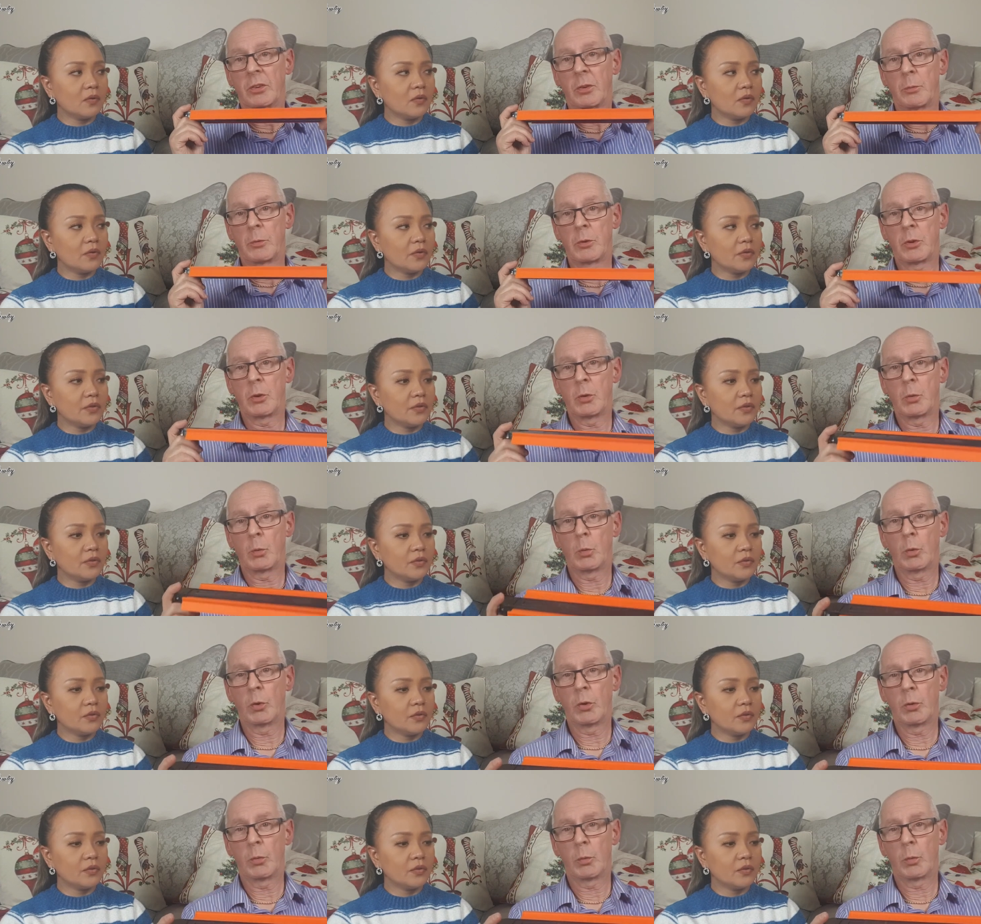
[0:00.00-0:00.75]
Speaker 1: some new
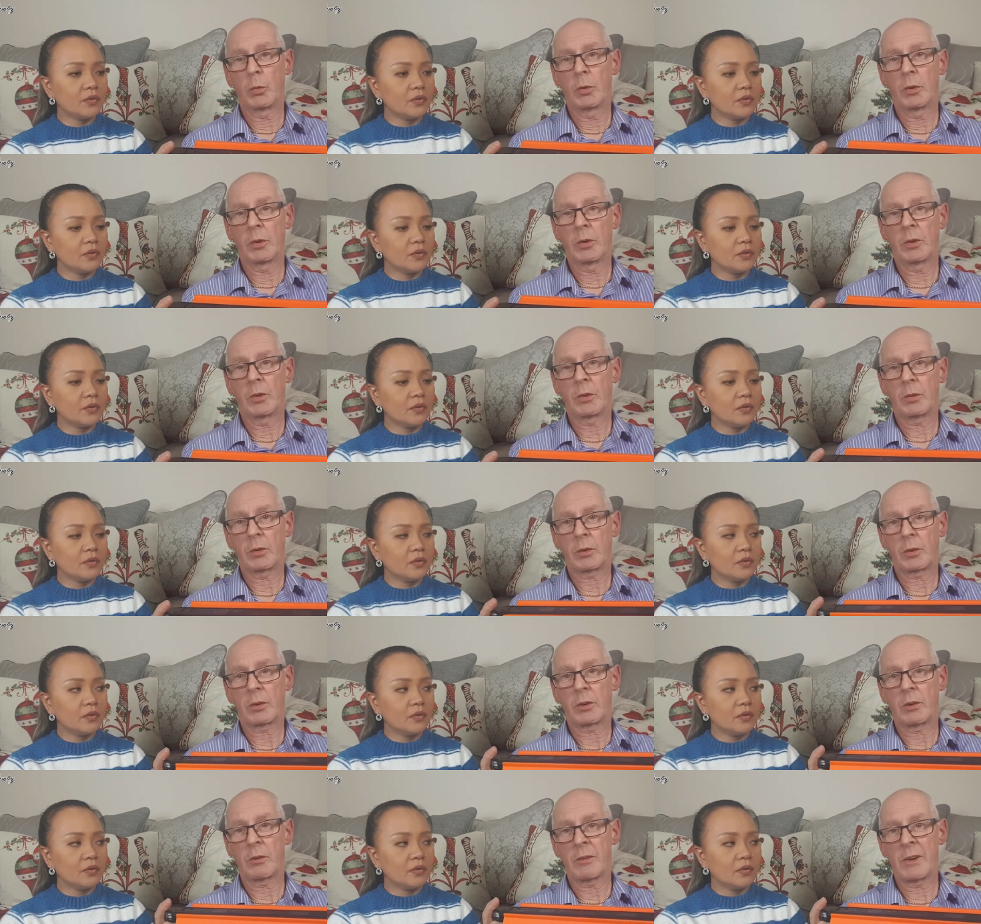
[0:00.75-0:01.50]
woodwork
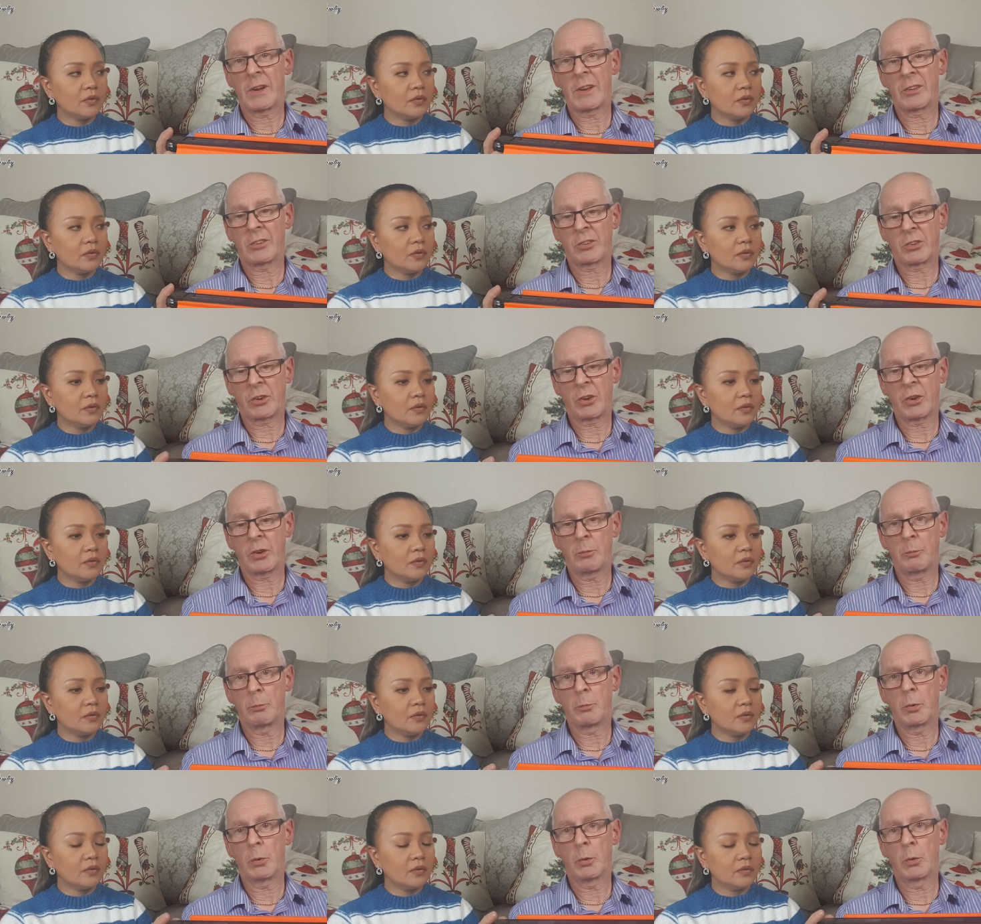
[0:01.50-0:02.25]
around a
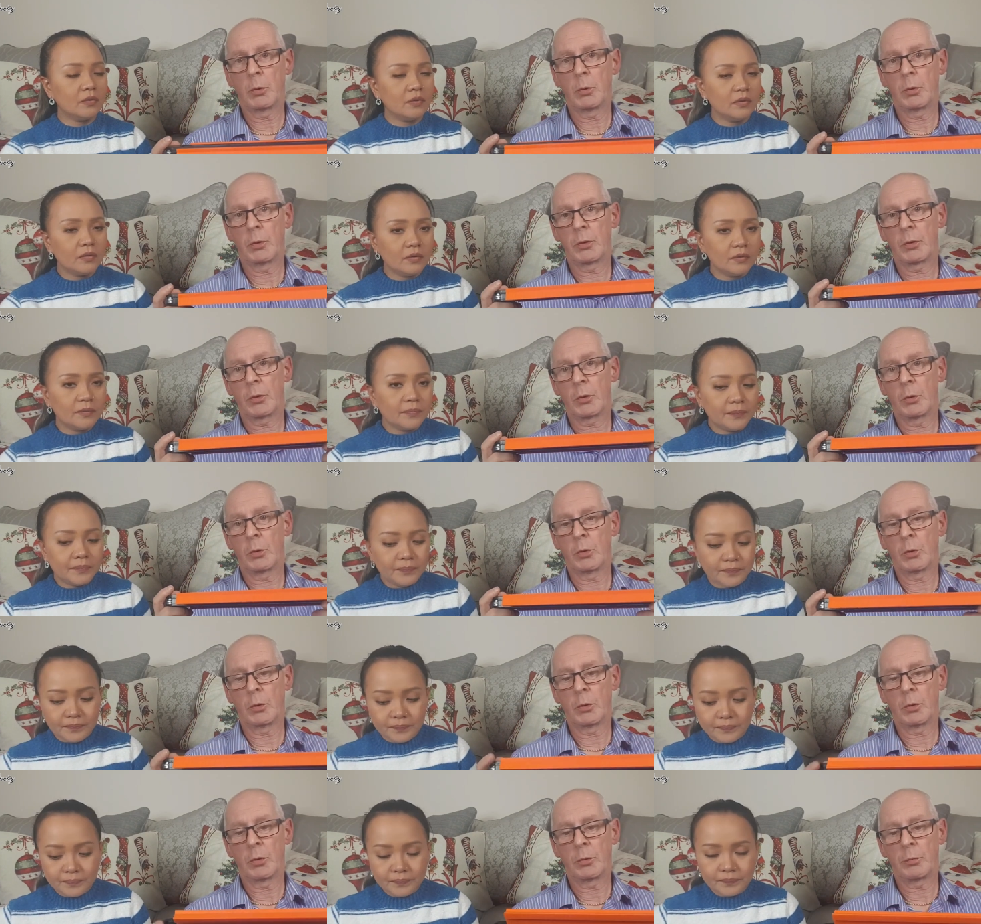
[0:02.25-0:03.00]
skirting board,
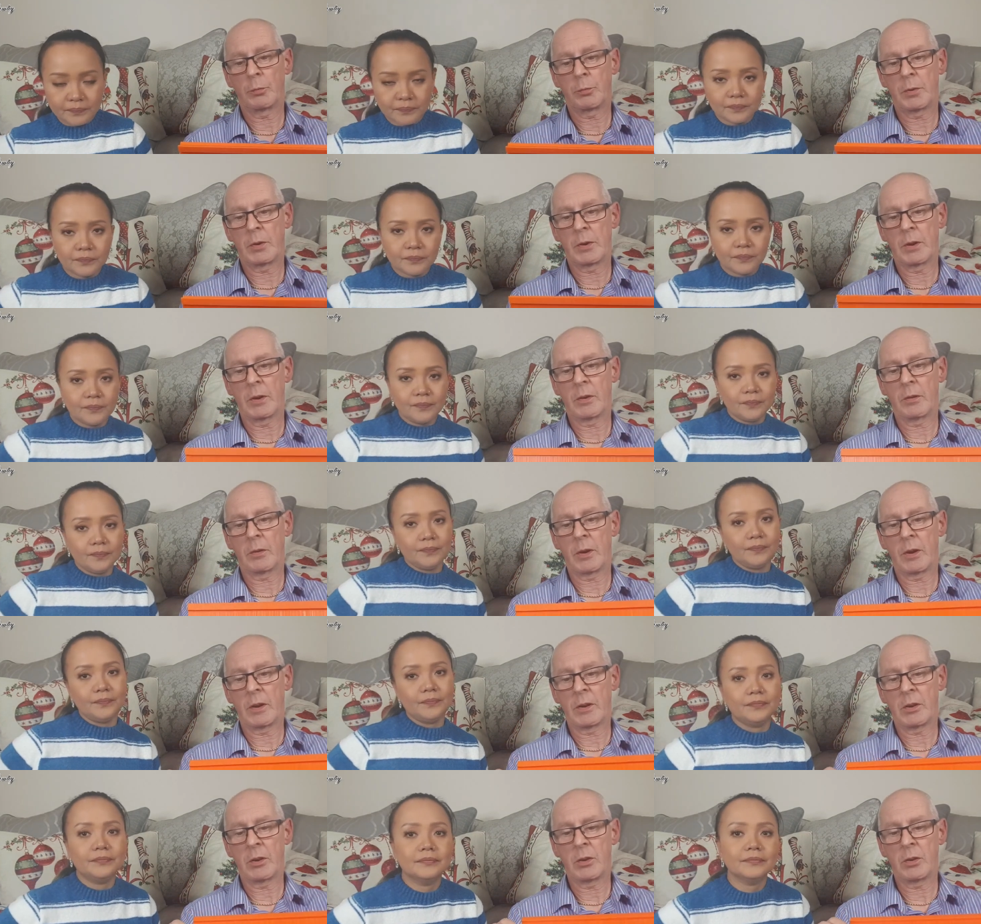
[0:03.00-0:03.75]
or you know,
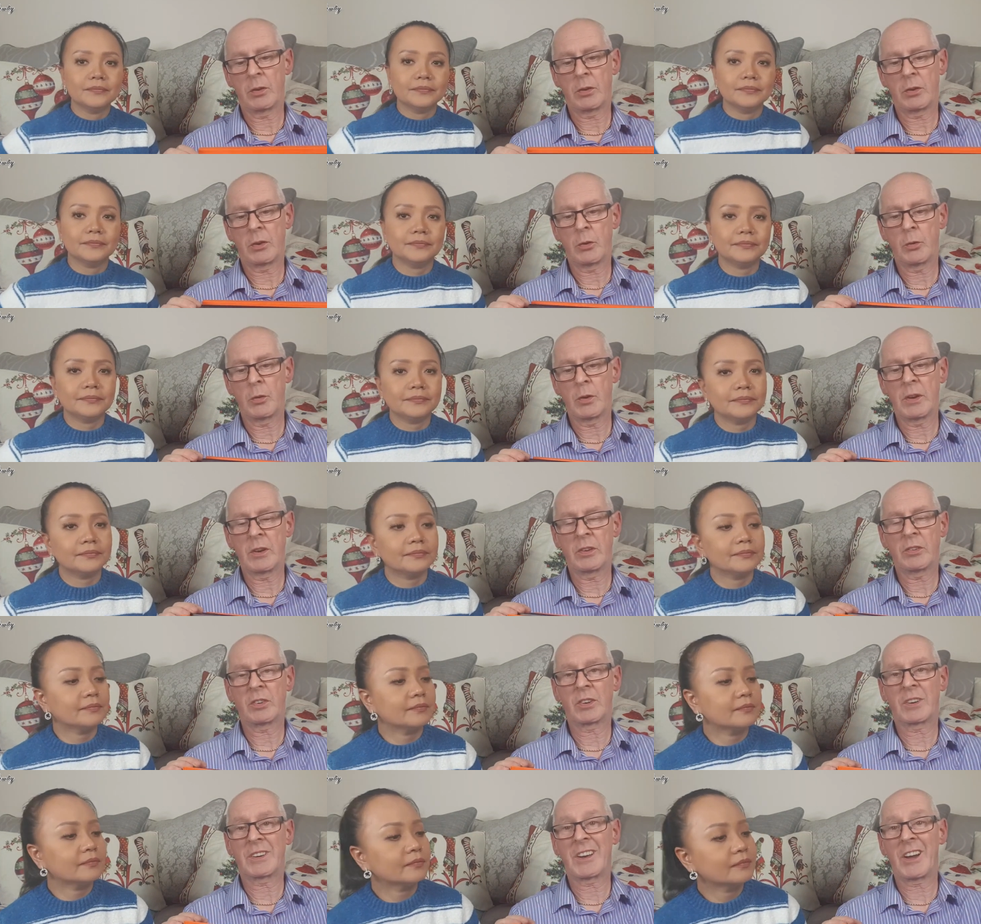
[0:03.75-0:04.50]
and you
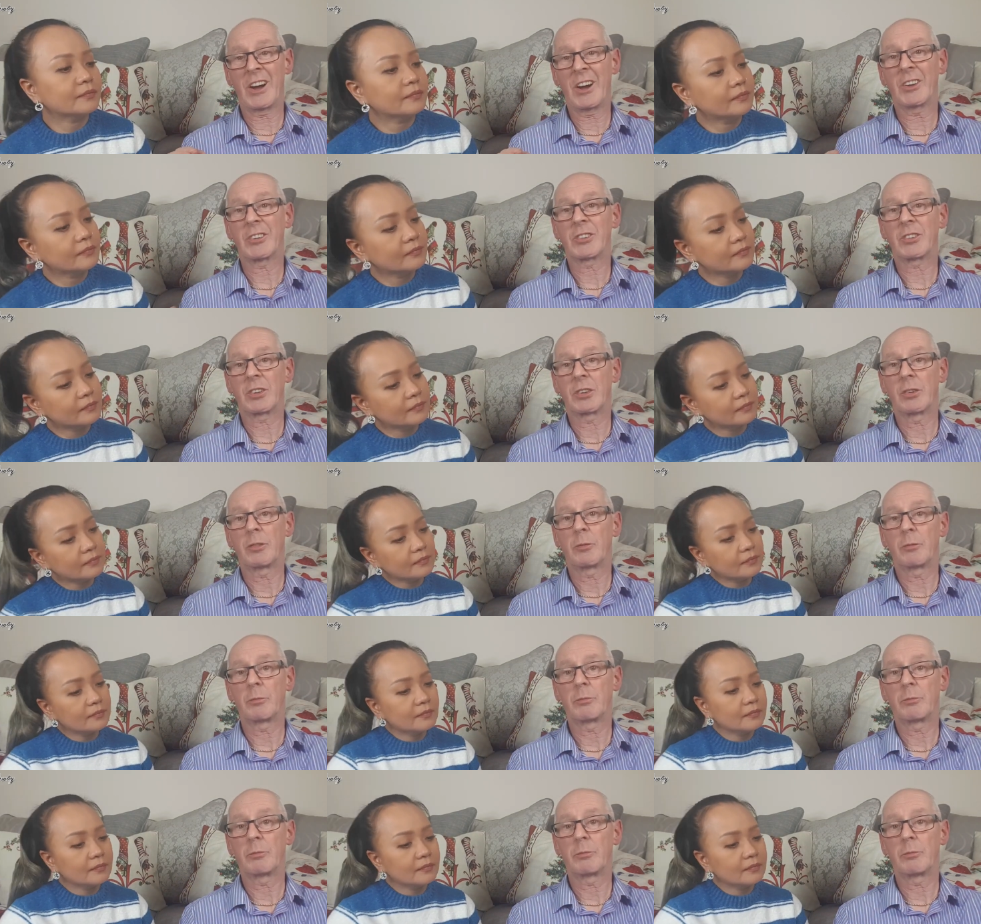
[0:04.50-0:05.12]
need to cut